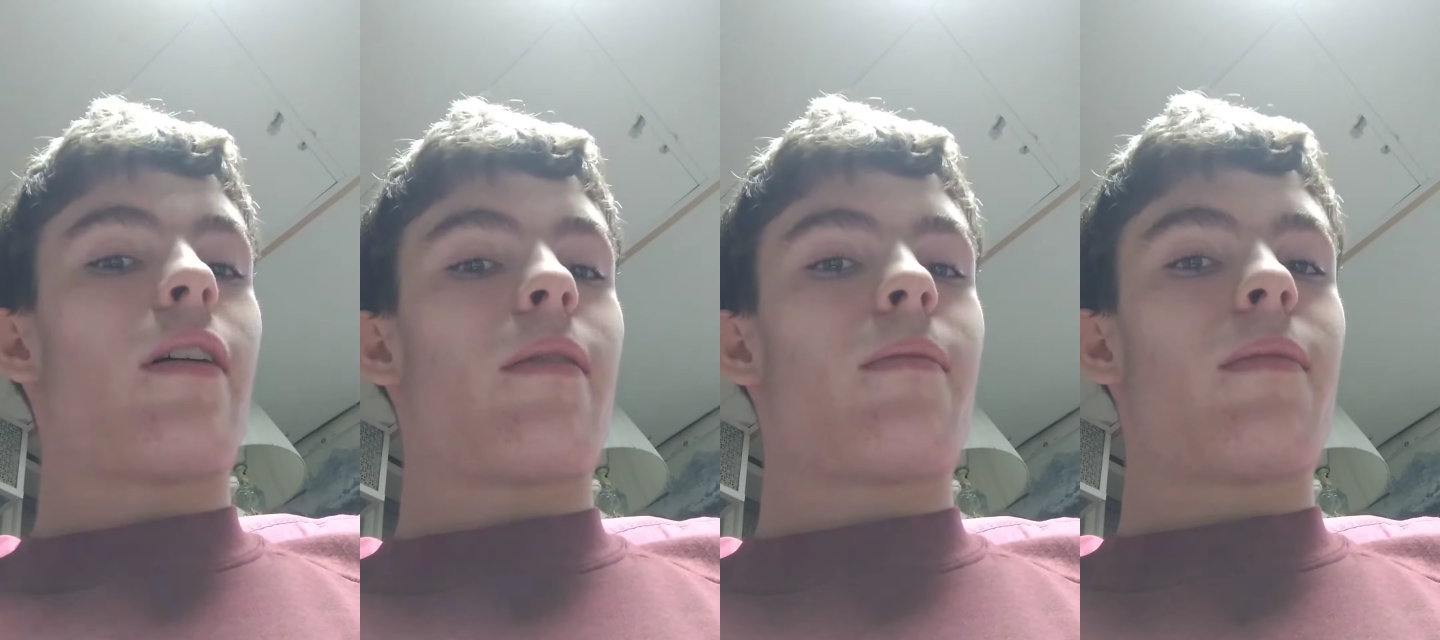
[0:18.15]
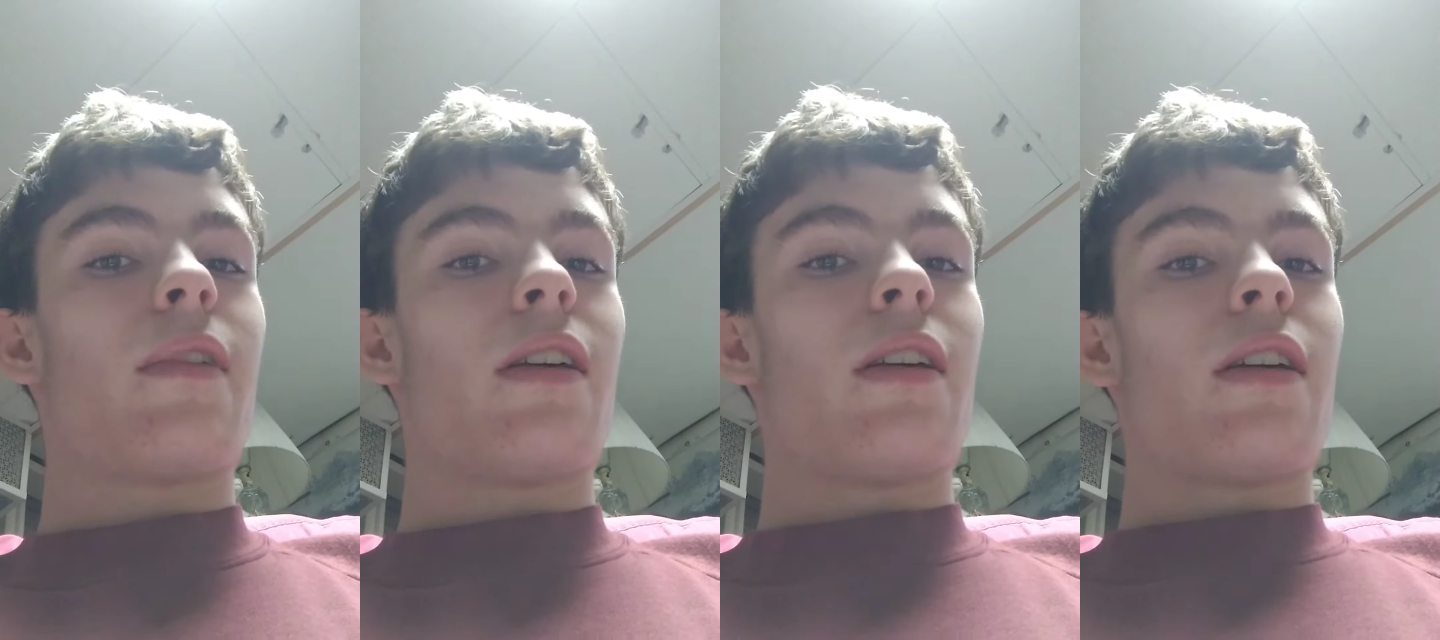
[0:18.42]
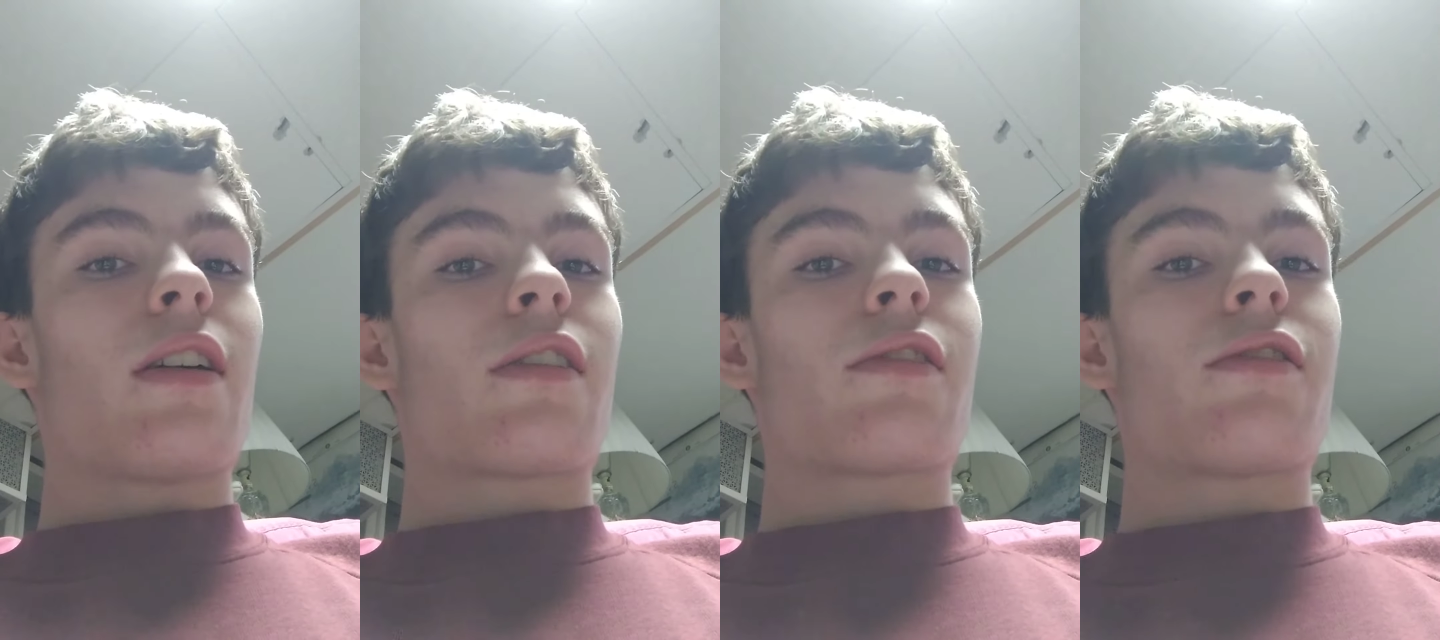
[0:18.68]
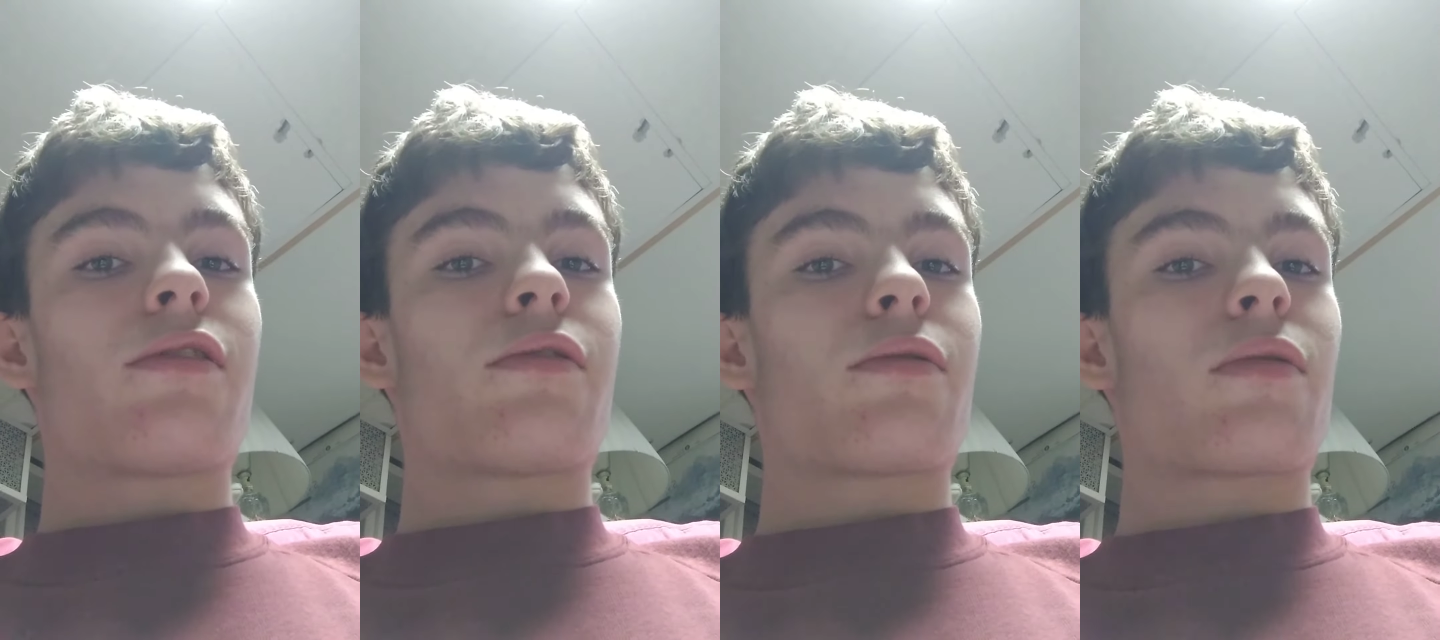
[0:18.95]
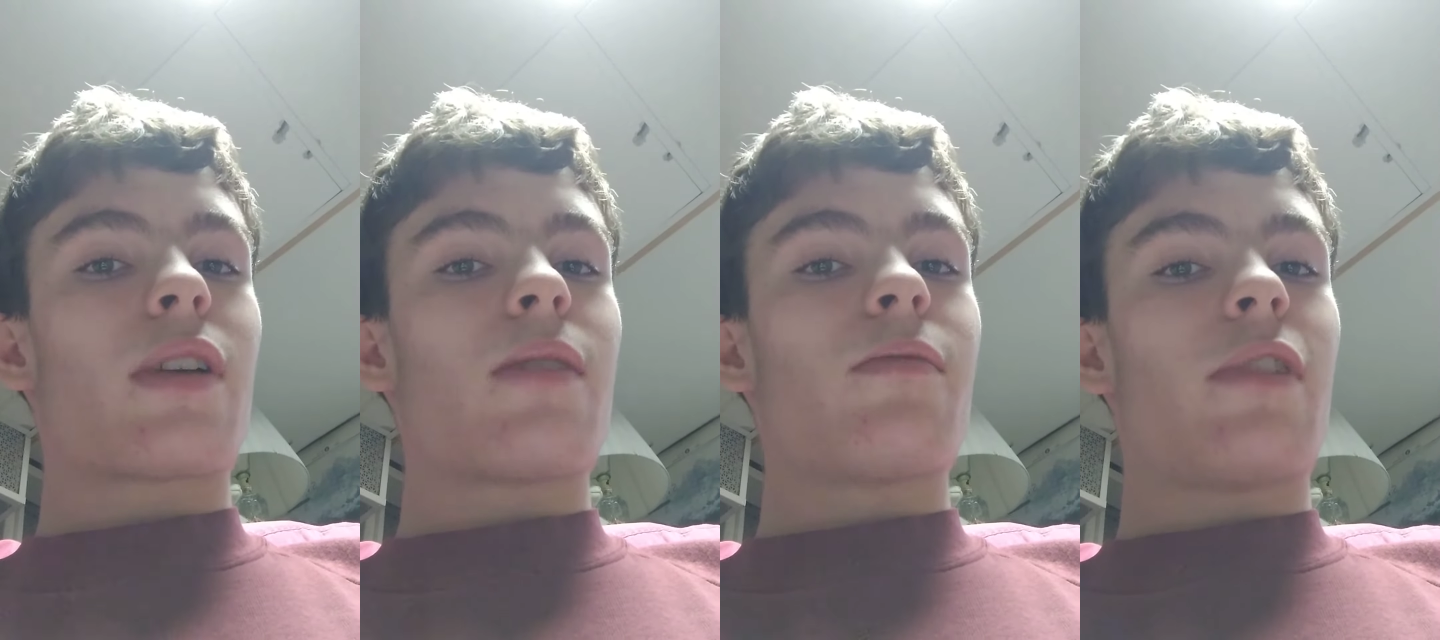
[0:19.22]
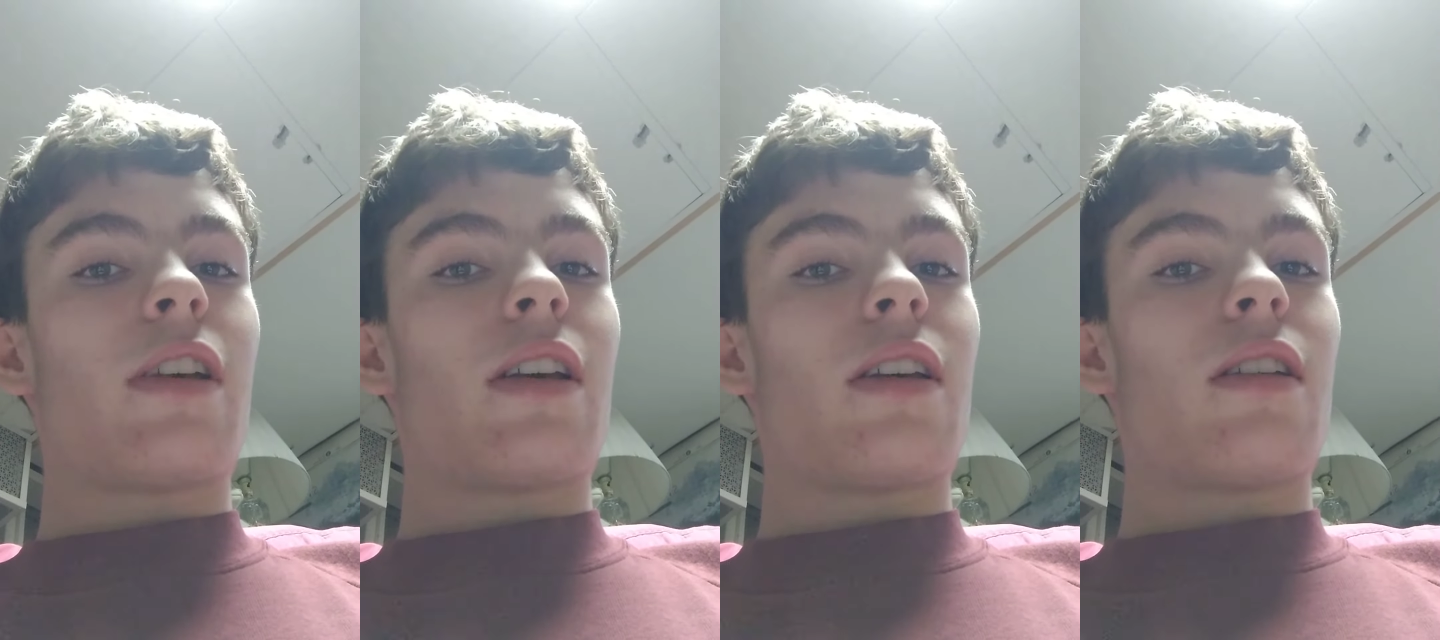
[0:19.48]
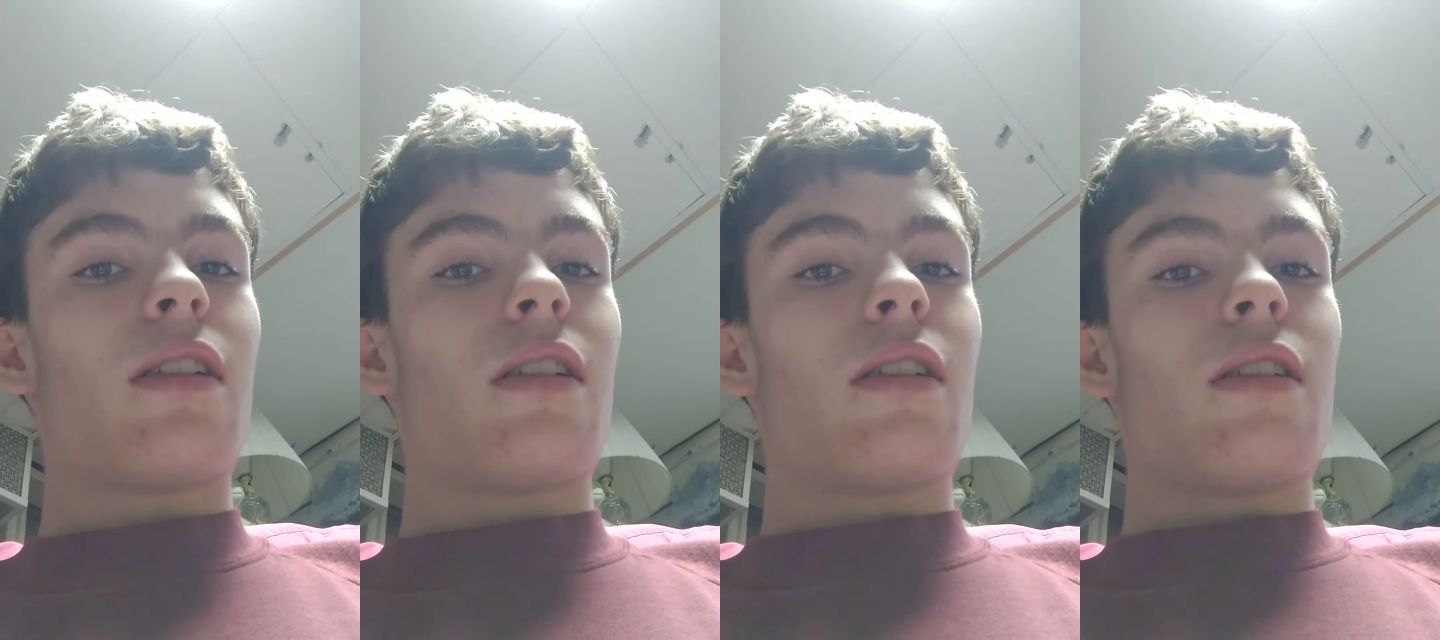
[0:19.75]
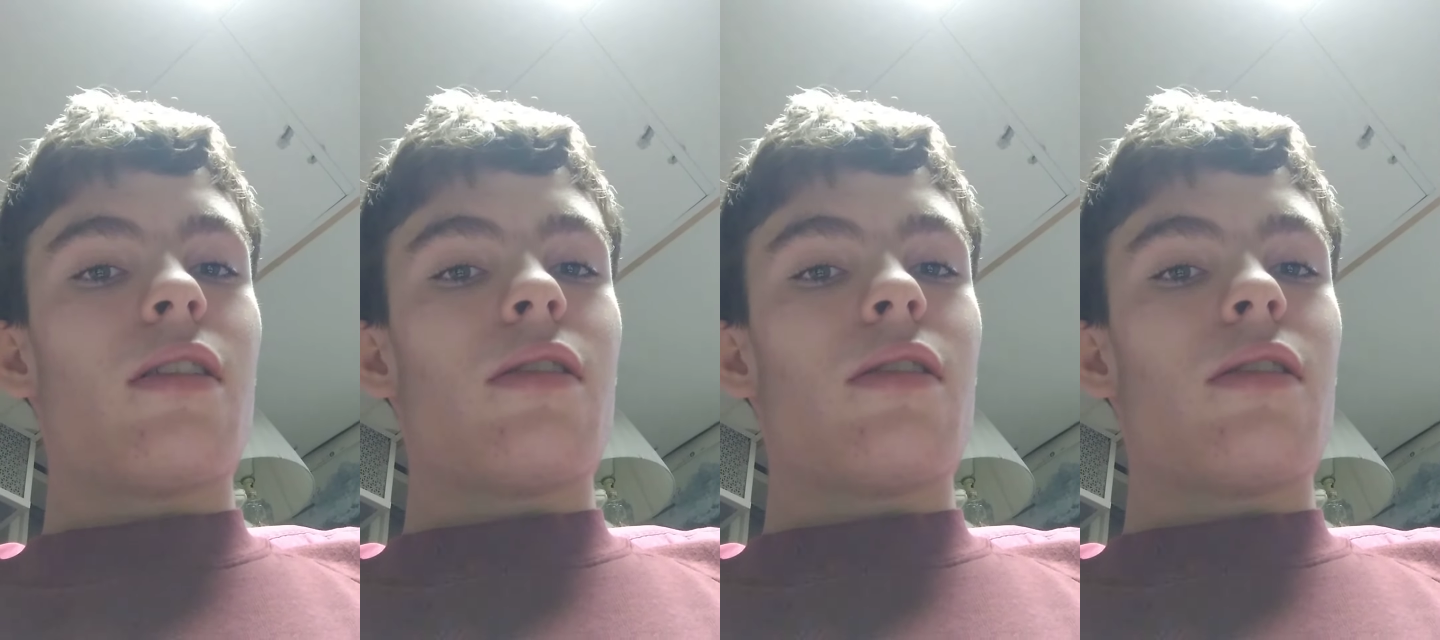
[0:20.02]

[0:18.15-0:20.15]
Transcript: I'm extremely